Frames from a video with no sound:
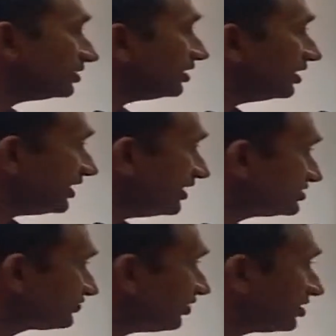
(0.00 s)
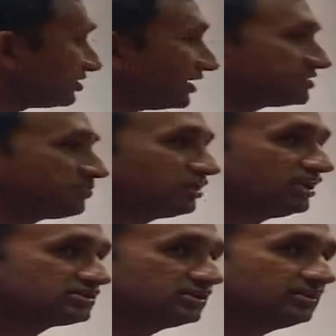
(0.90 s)
arrange for a
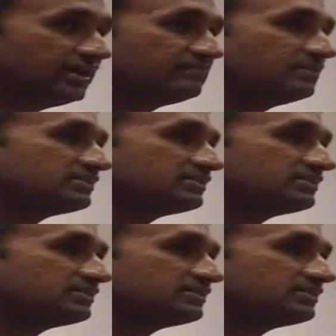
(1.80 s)
transportation and